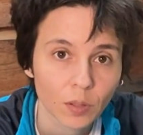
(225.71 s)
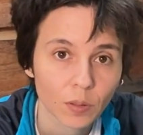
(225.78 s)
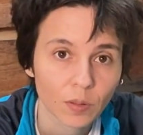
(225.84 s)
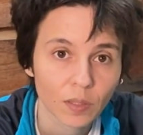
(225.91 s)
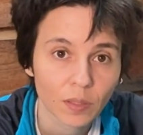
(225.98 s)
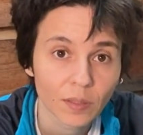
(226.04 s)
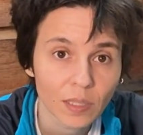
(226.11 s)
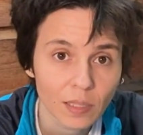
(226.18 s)
So
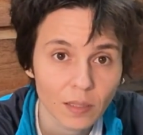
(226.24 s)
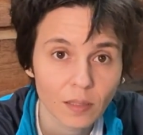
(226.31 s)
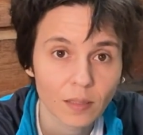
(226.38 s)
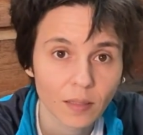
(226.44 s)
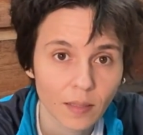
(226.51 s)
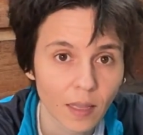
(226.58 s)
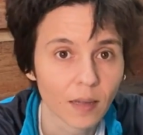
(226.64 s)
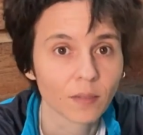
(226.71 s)
there
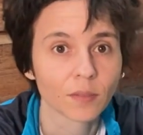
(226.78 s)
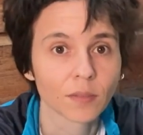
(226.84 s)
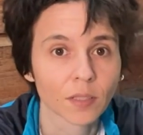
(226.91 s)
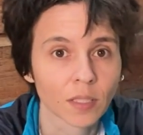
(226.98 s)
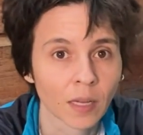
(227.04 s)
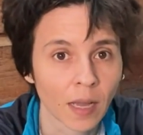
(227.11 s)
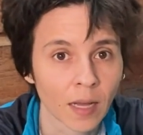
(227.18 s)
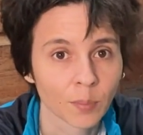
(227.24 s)
is love
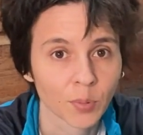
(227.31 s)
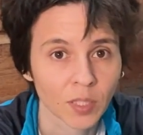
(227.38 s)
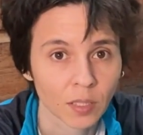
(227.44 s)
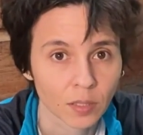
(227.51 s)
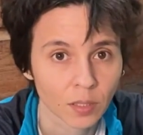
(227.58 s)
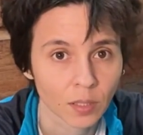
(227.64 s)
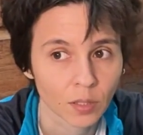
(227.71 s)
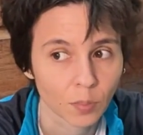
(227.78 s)
and
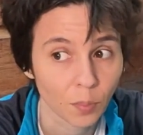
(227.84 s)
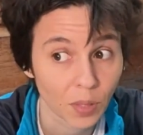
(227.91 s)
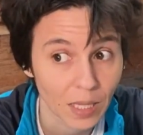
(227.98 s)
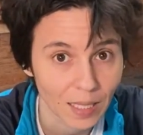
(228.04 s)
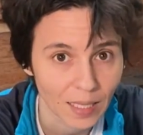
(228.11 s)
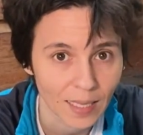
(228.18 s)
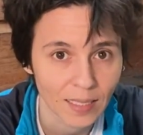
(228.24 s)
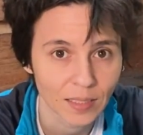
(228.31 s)
happiness here,
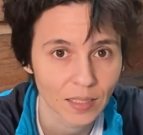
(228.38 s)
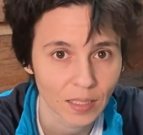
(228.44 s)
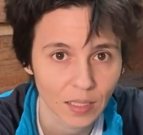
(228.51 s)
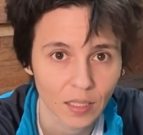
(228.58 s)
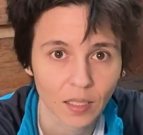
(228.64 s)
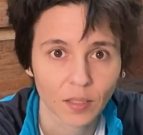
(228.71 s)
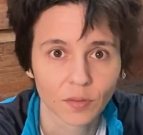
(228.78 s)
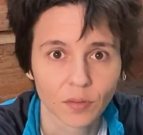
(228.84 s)

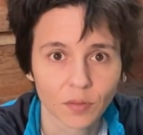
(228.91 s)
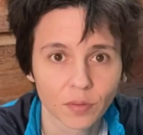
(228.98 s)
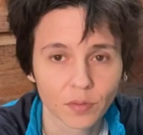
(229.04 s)
plenty of.